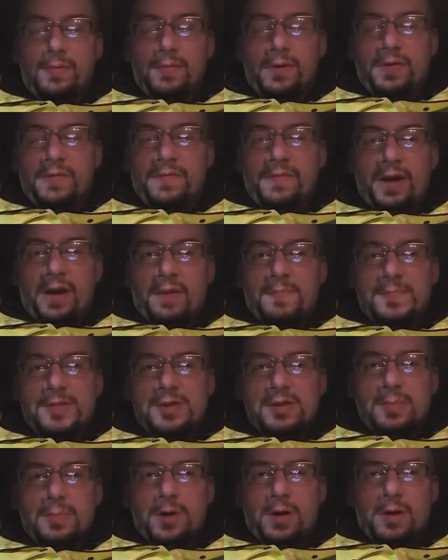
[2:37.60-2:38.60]
revamp
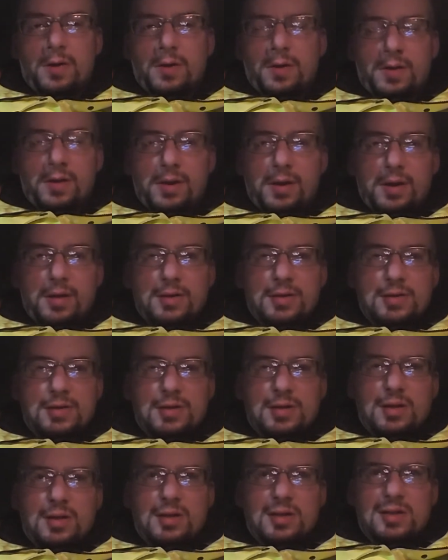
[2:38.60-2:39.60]
some other
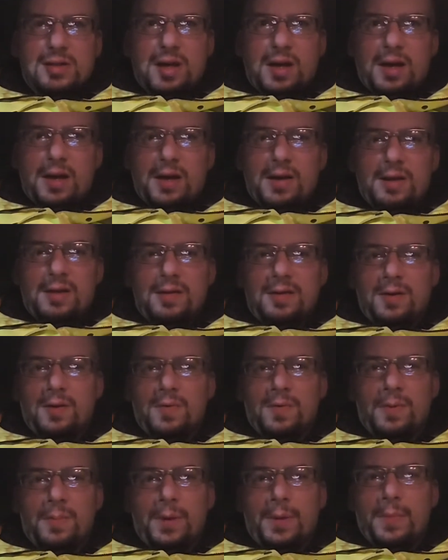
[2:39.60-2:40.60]
things because I
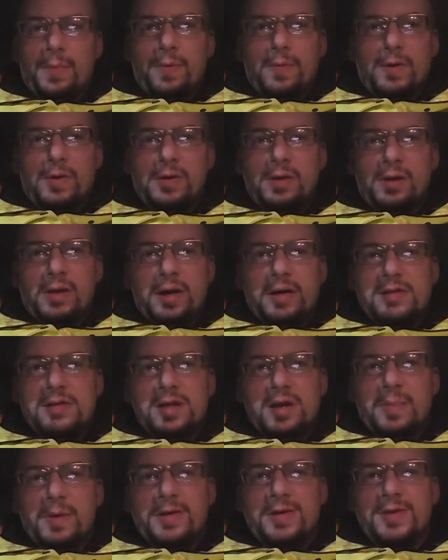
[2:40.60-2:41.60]
don't remember when the
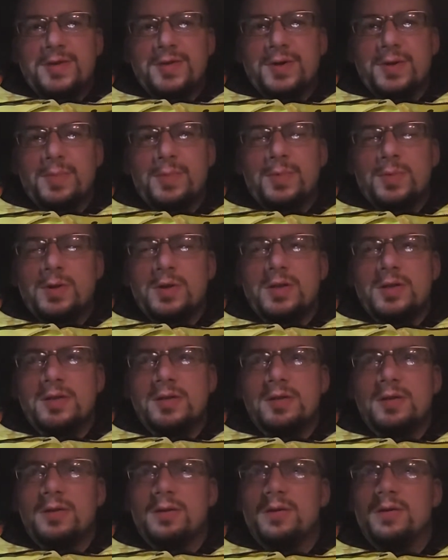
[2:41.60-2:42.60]
last time I streamed
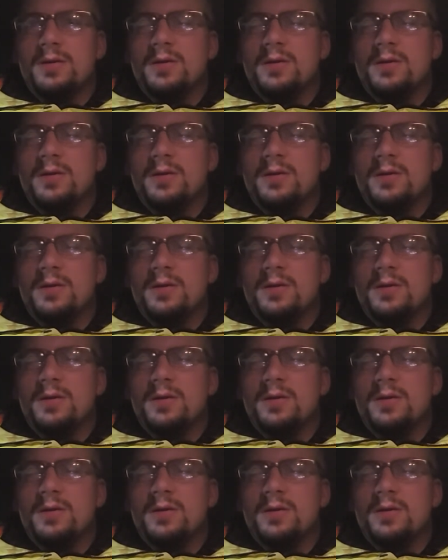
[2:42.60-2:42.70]
was.